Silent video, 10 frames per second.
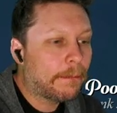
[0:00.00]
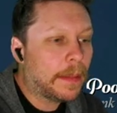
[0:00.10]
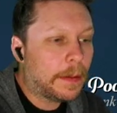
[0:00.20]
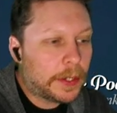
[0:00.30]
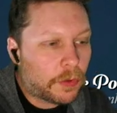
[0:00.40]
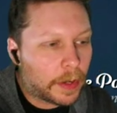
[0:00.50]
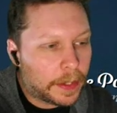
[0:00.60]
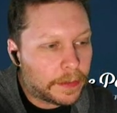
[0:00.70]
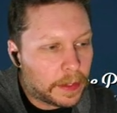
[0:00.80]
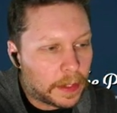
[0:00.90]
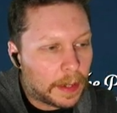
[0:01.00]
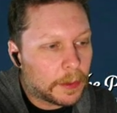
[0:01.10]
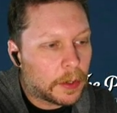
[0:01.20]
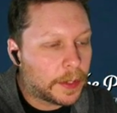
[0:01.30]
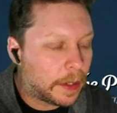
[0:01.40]
Am I crazy? I'm
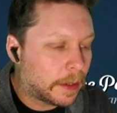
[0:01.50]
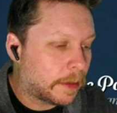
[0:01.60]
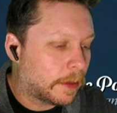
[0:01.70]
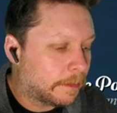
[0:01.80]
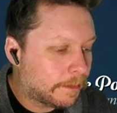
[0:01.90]
going darkroom.